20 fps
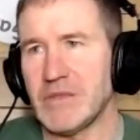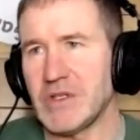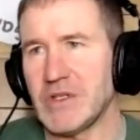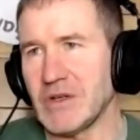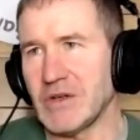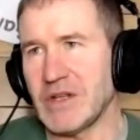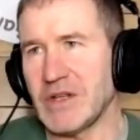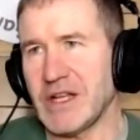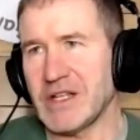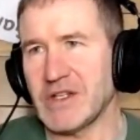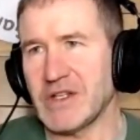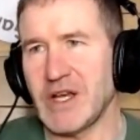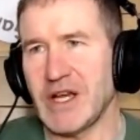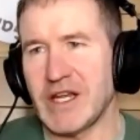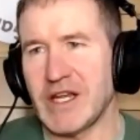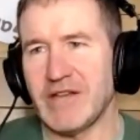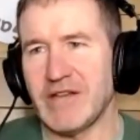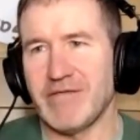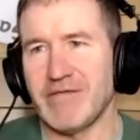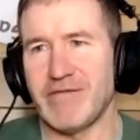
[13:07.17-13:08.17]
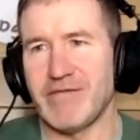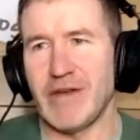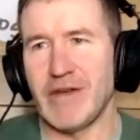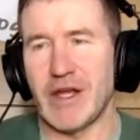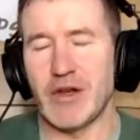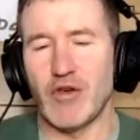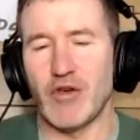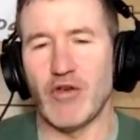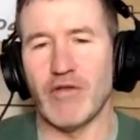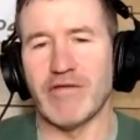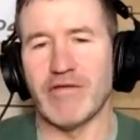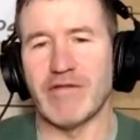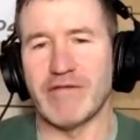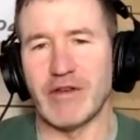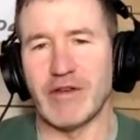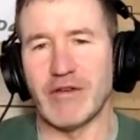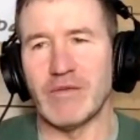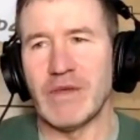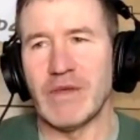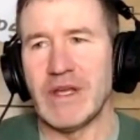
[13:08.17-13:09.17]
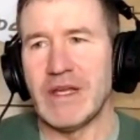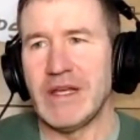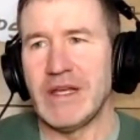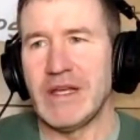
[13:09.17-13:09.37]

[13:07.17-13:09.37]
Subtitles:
so that's kind of an overview.